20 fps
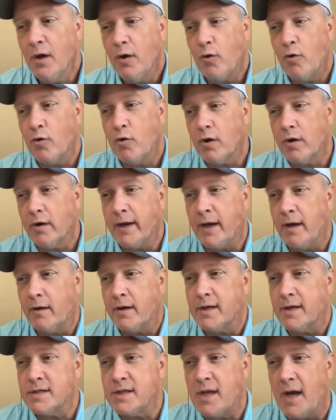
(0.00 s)
Or you know,
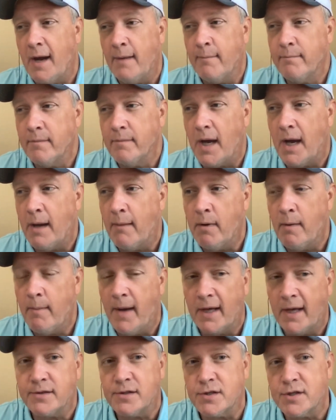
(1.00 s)
because I'm I'm
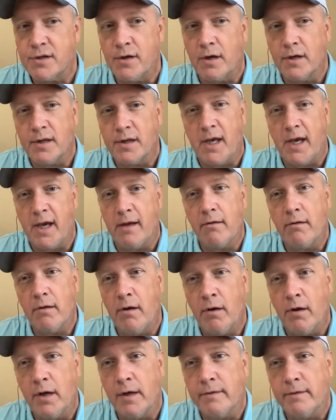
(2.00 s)
about to start that
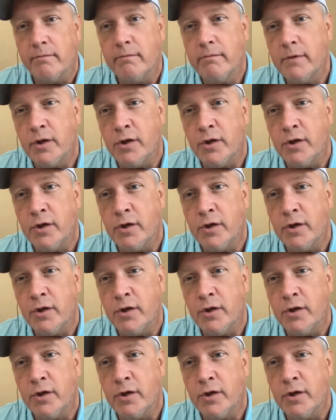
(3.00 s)
on